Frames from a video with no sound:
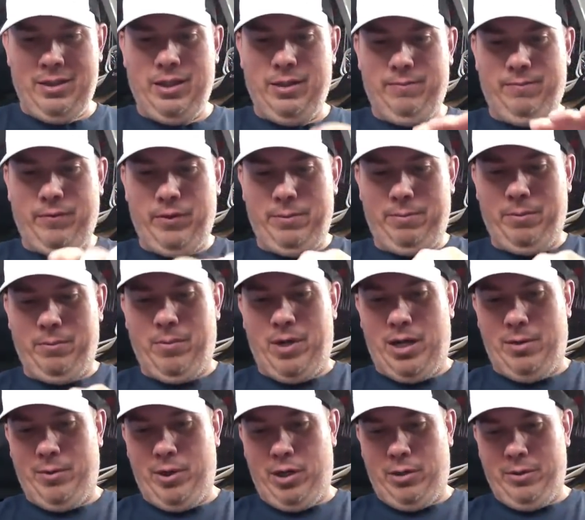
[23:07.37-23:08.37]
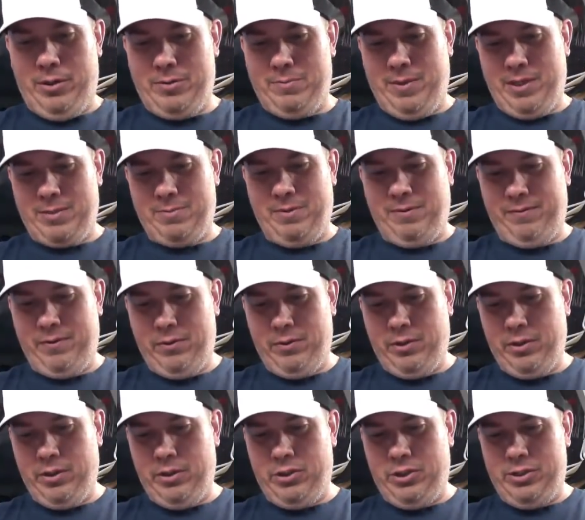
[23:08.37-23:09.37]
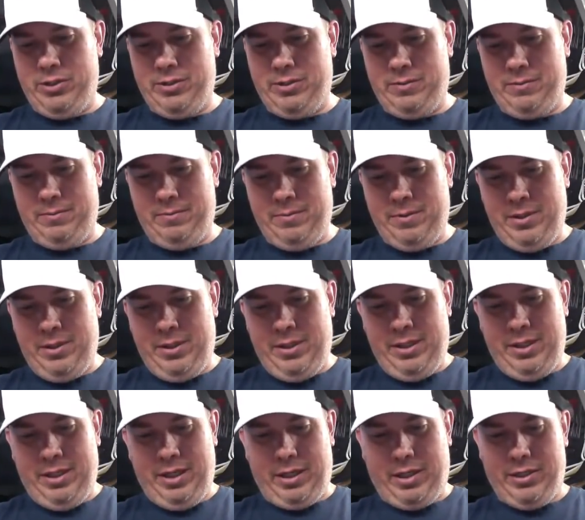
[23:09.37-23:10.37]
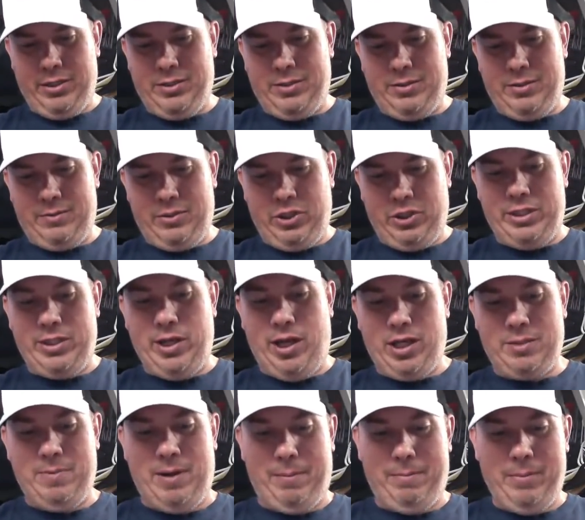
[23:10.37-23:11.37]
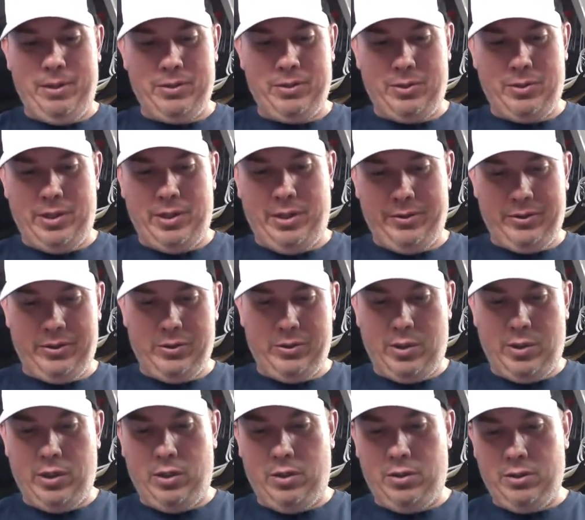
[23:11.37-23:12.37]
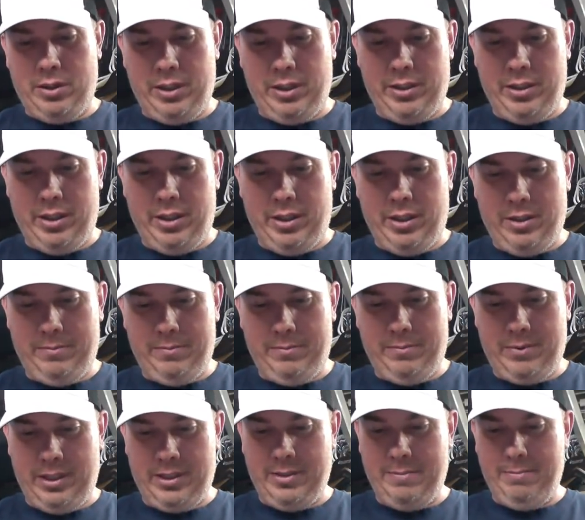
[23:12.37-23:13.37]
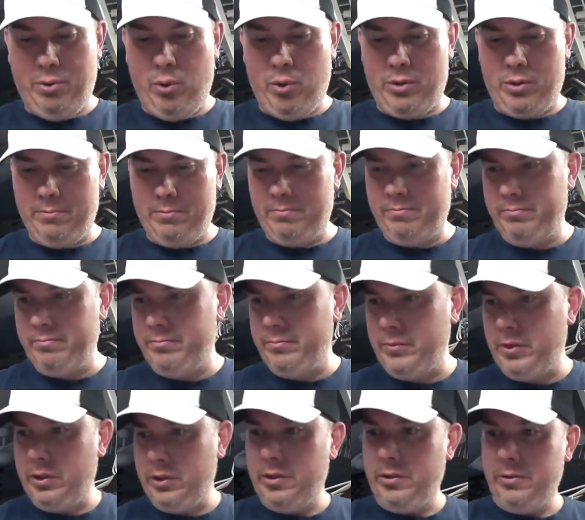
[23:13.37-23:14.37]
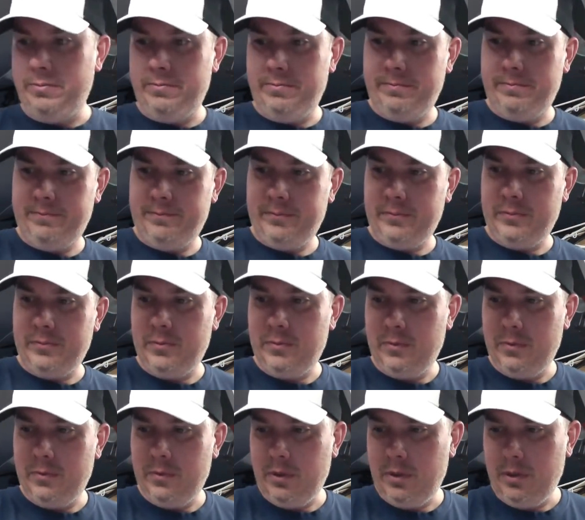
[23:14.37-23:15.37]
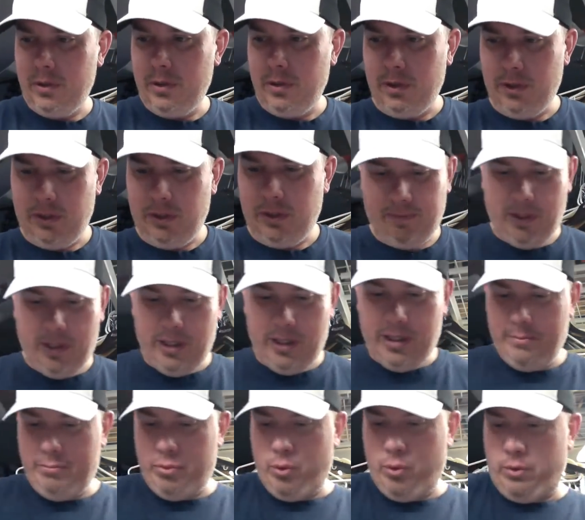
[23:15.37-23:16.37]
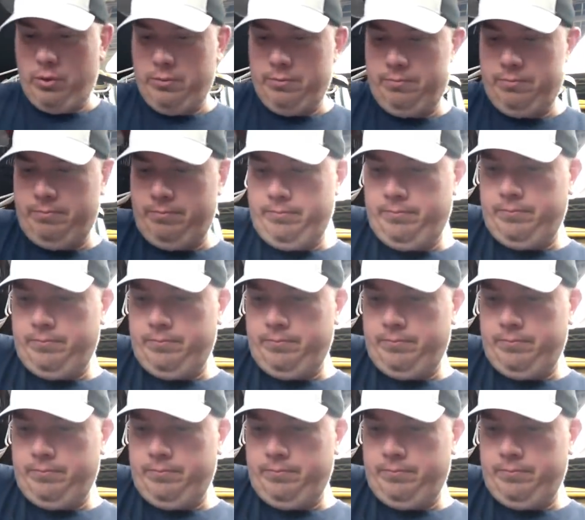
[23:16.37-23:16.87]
hip flipping mama always makes me feel good. Because she talks about mental health as well. And it's important, you know, it's very important.